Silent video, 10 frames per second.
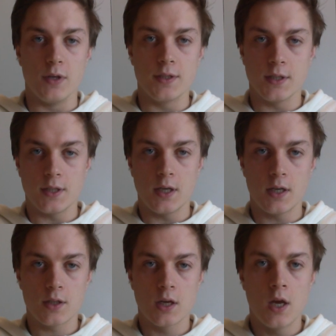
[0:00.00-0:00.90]
business
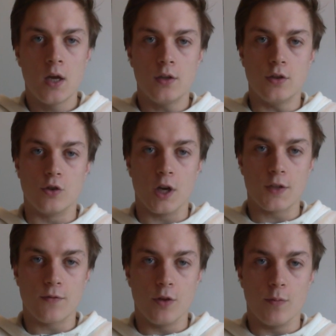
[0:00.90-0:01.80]
days to
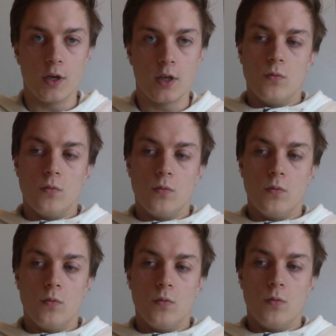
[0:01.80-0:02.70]
transfer the money.
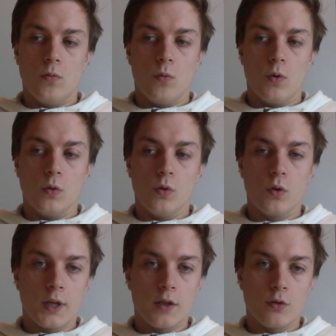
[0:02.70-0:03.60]
We're
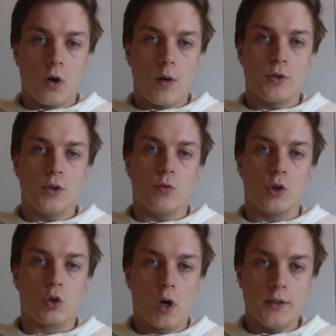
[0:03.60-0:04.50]
looking into options. We're
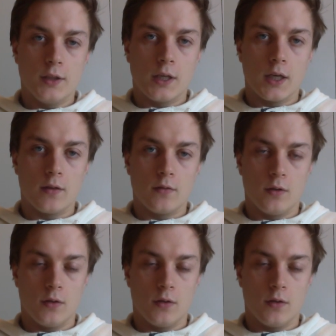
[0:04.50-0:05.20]
trying to get